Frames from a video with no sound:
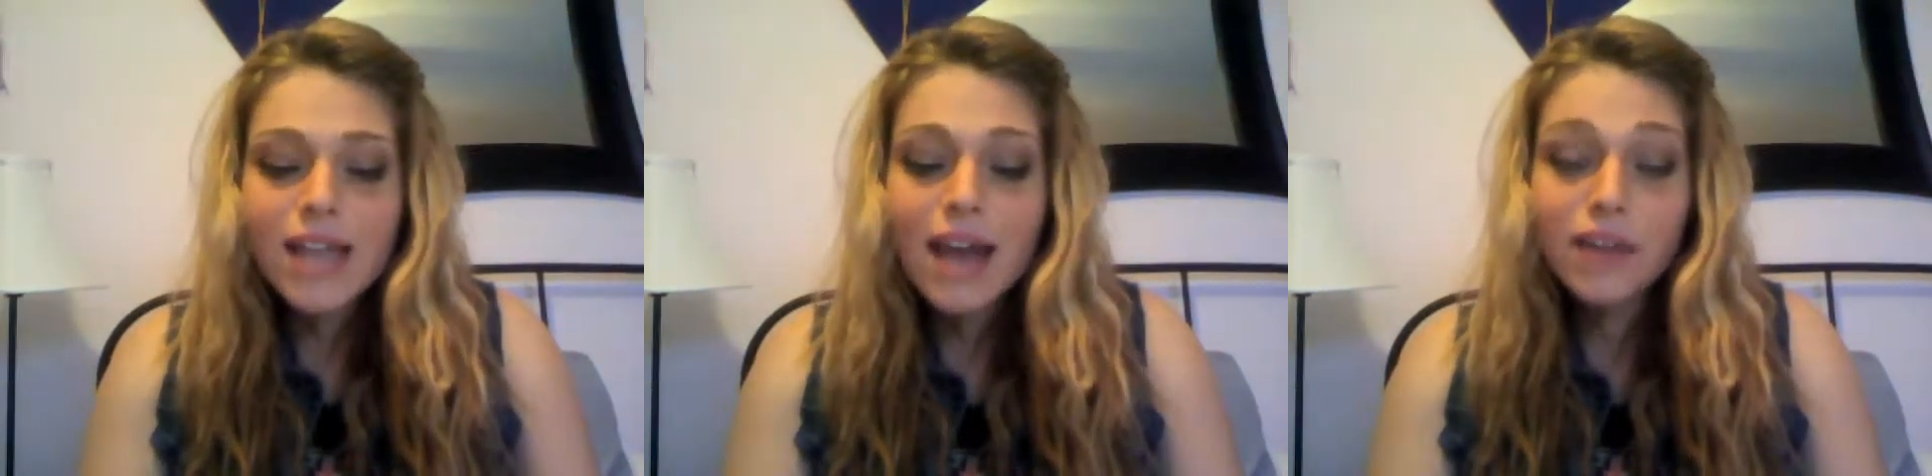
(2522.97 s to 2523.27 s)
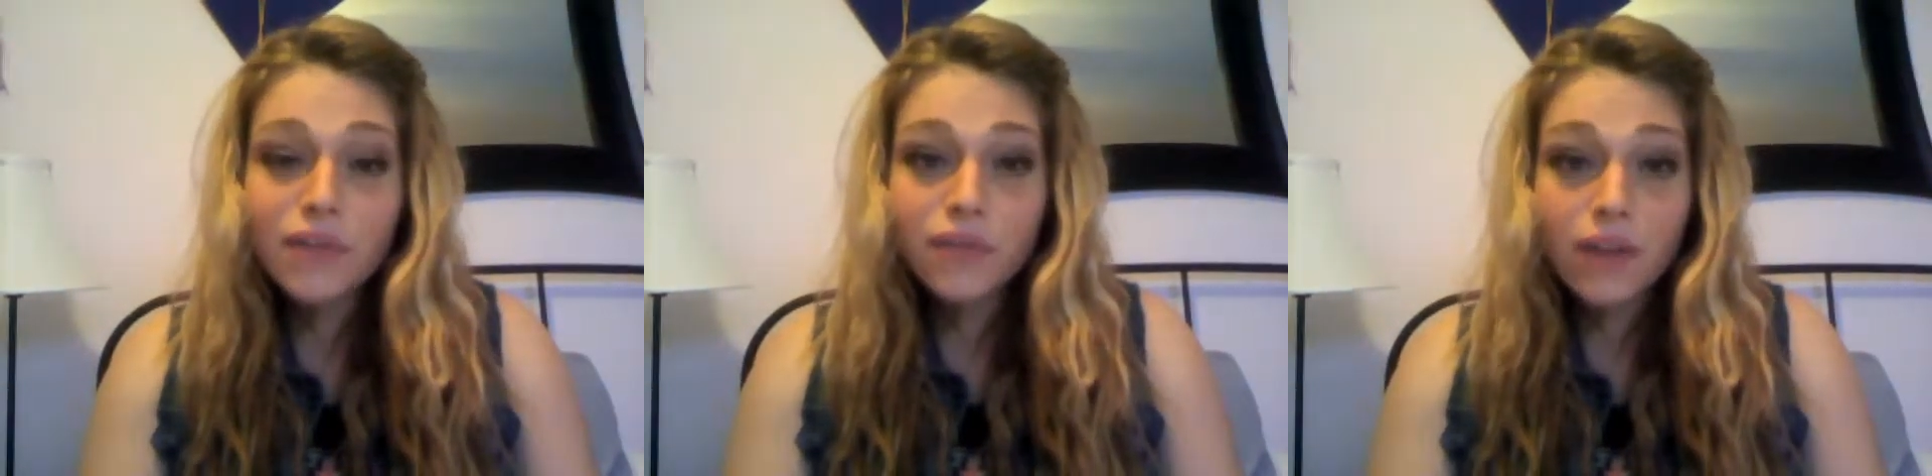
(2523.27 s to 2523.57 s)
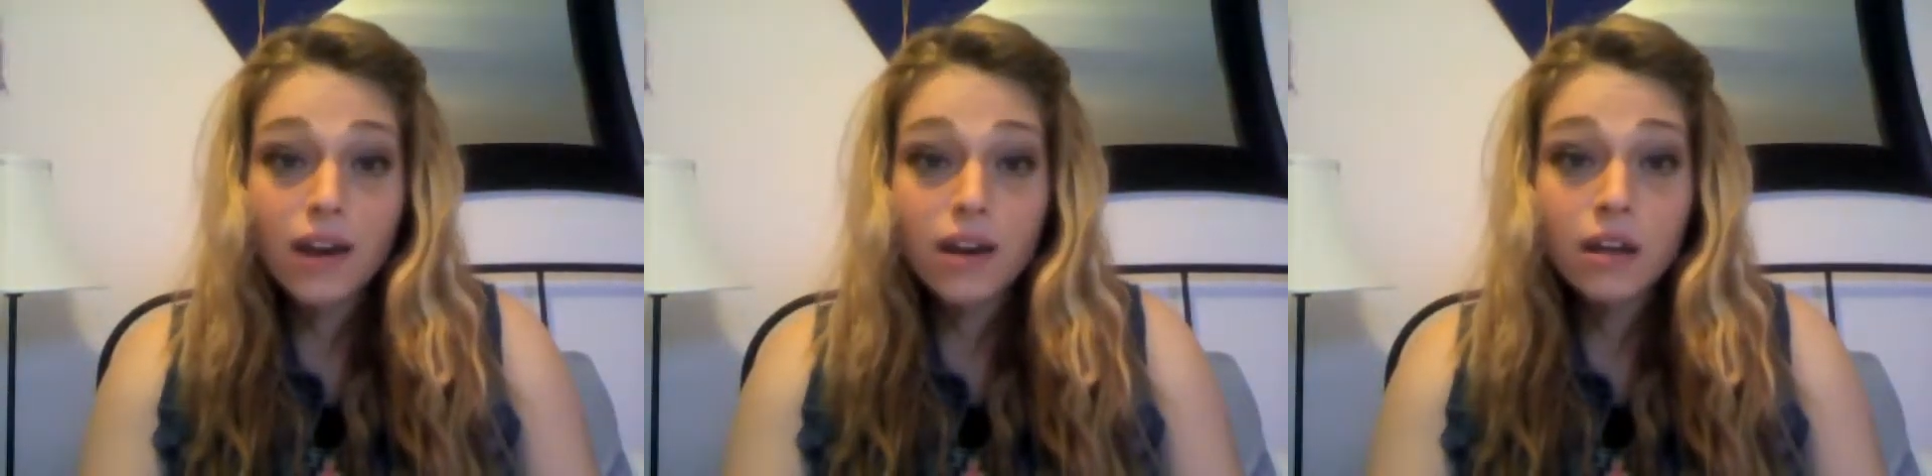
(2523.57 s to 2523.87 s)
had an
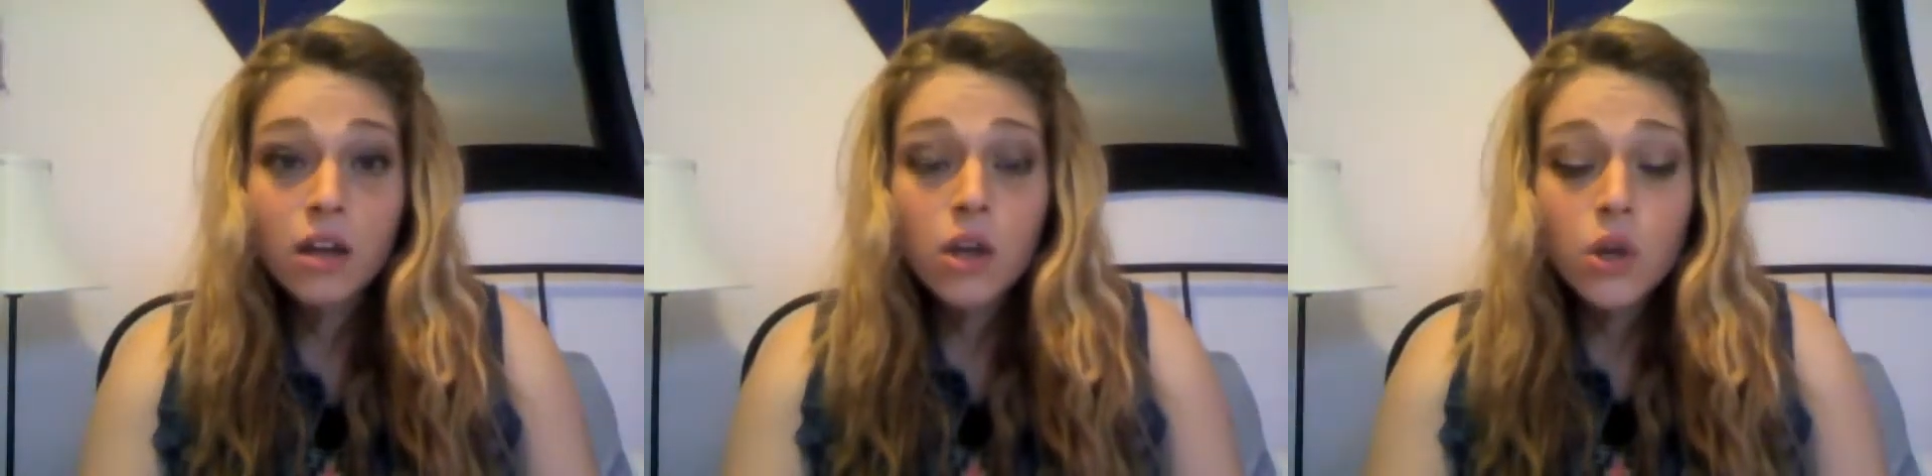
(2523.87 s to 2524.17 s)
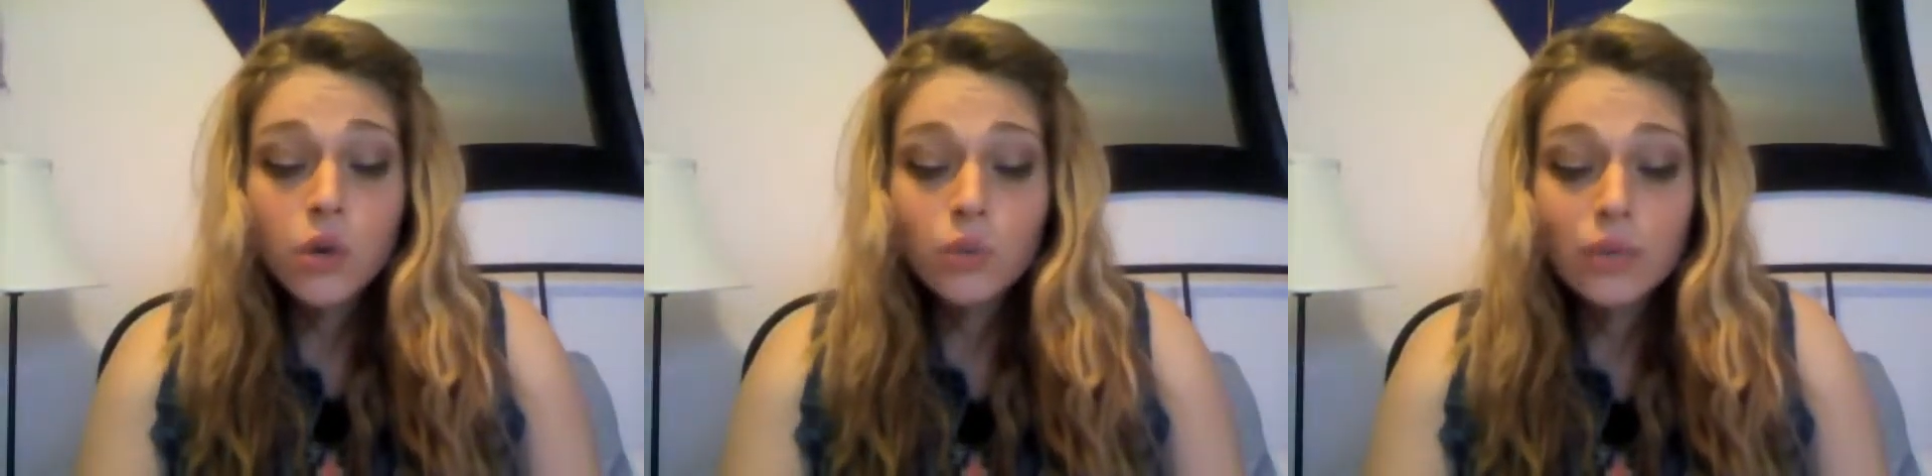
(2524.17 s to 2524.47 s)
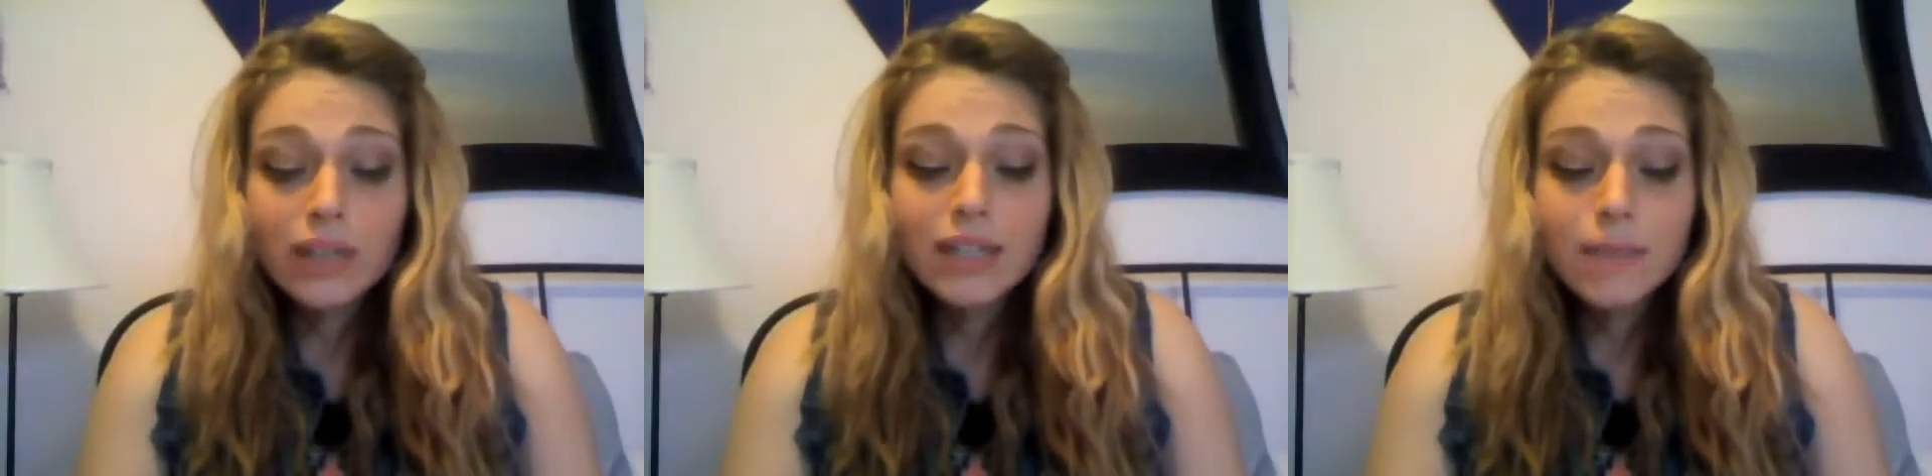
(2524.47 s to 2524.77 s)
affair
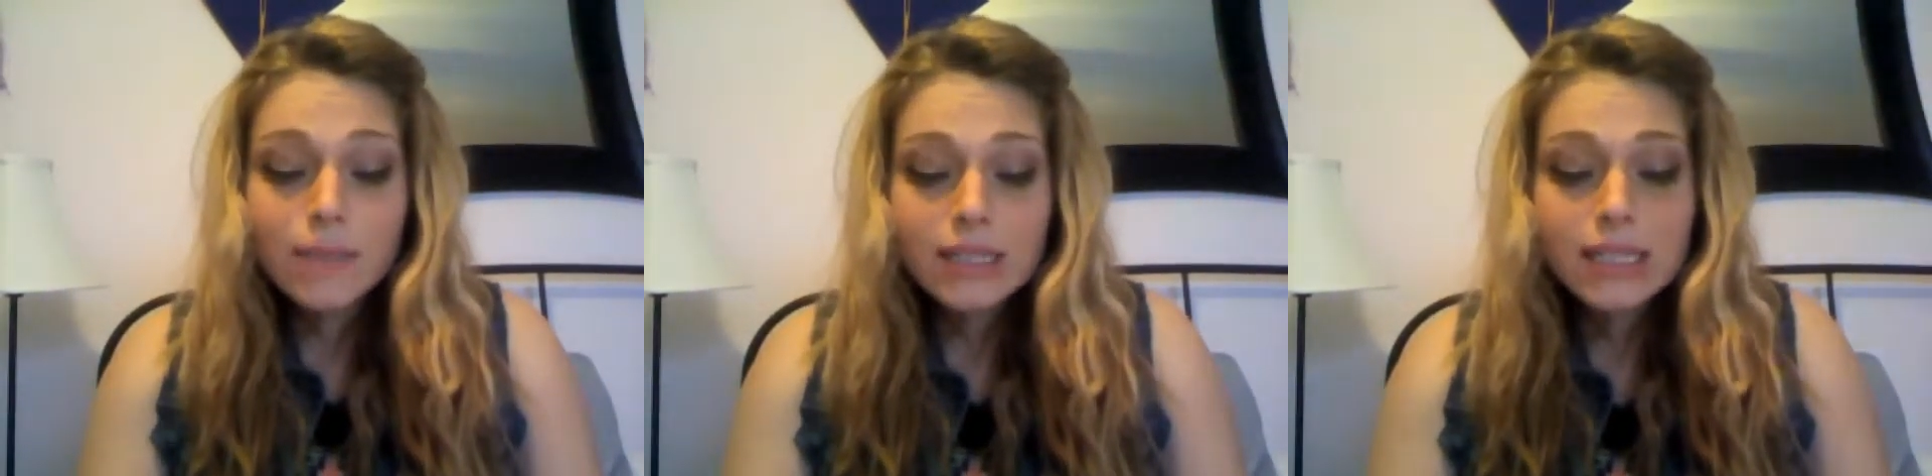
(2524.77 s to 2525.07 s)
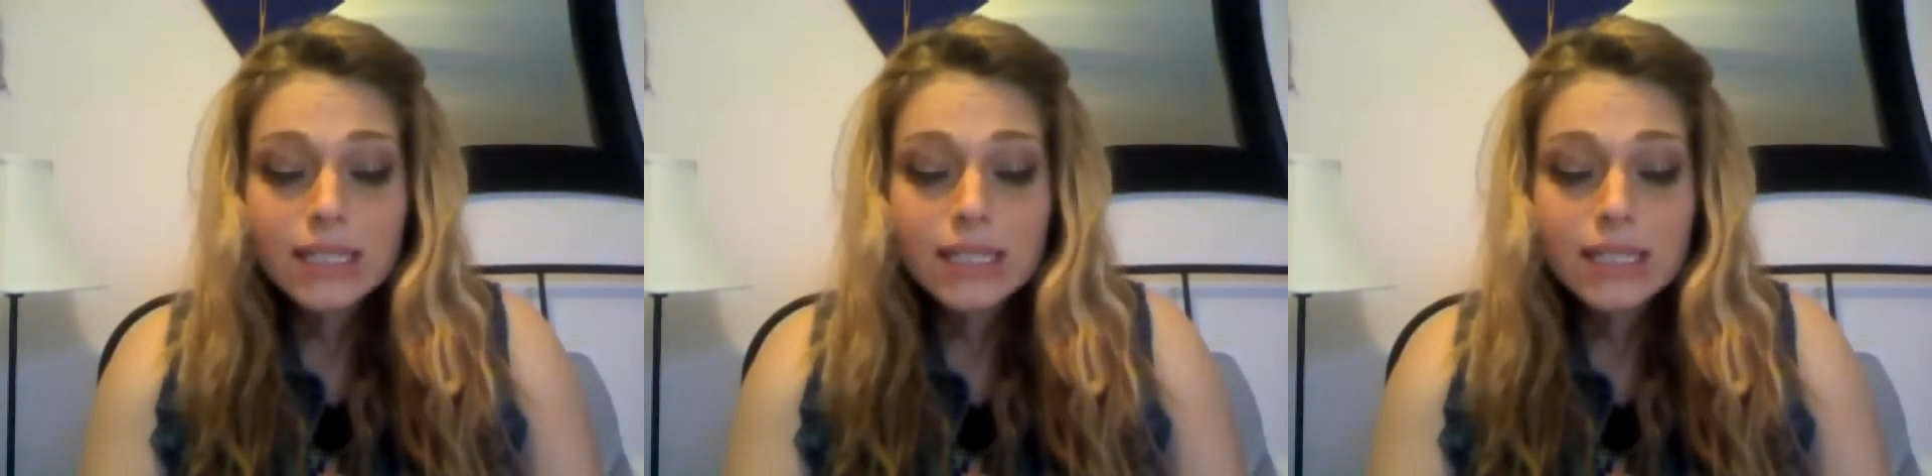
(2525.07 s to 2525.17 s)
really misses